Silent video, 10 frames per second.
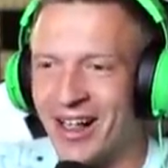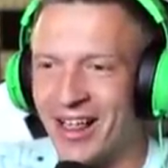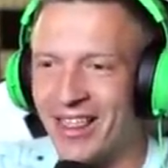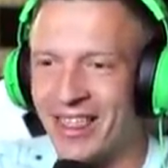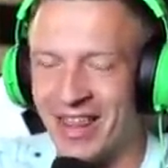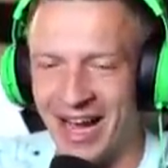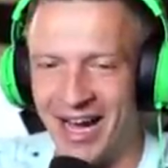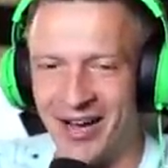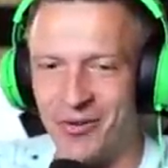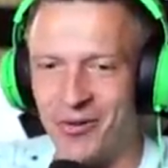
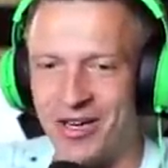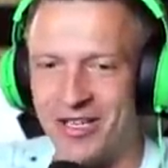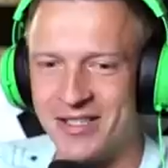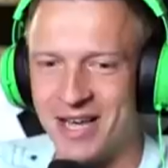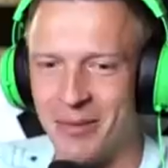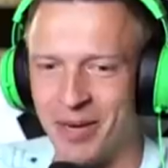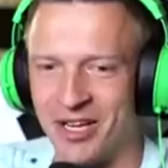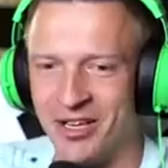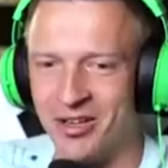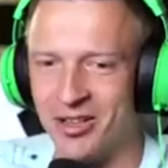That was epic.
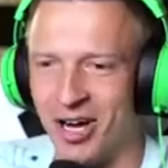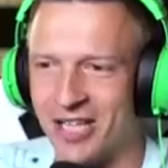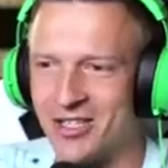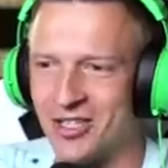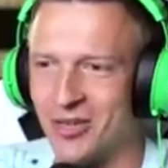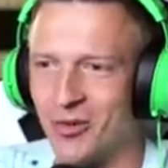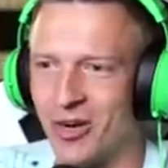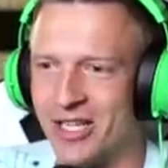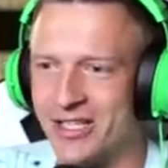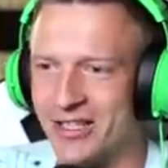You lost your
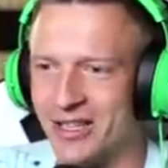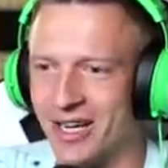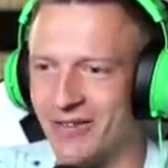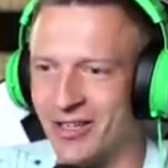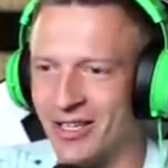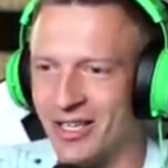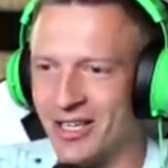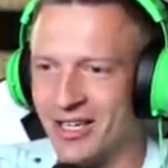wanted level